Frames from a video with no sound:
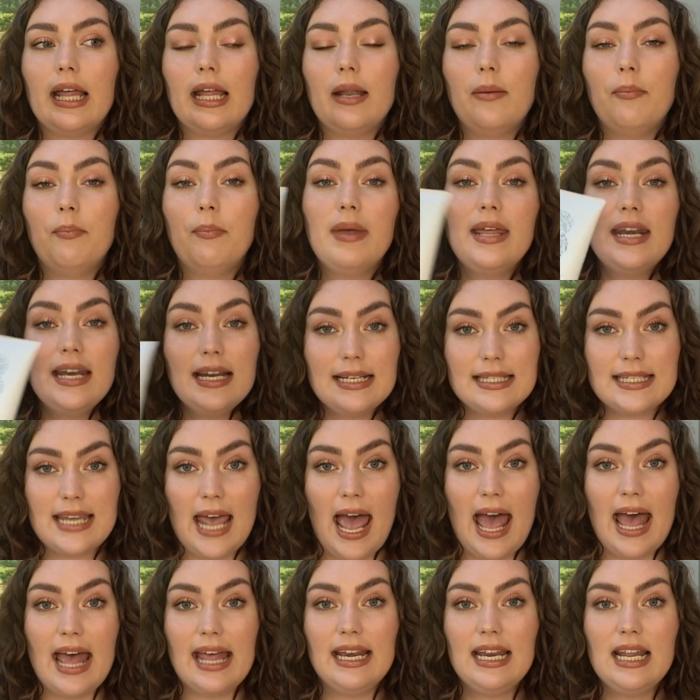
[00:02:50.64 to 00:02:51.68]
minute
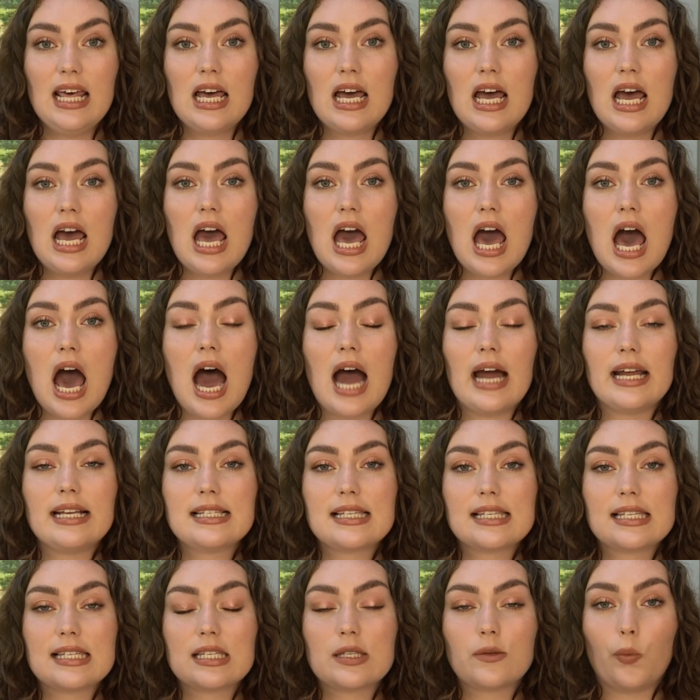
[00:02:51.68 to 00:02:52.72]
10, I
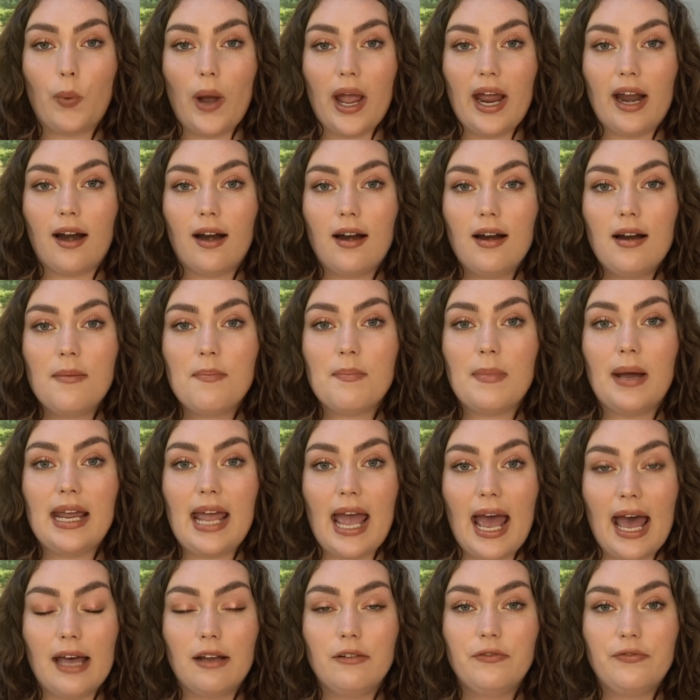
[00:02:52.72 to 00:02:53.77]
swear my
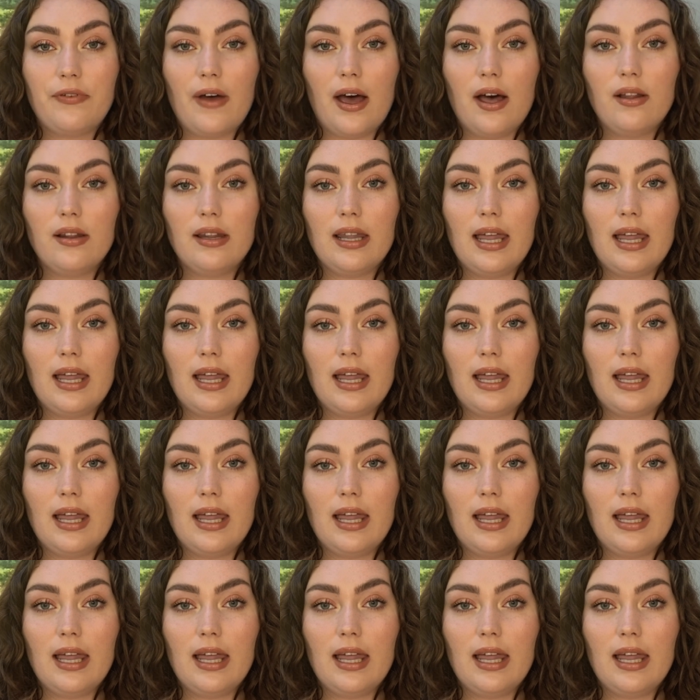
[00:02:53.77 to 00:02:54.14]
head felt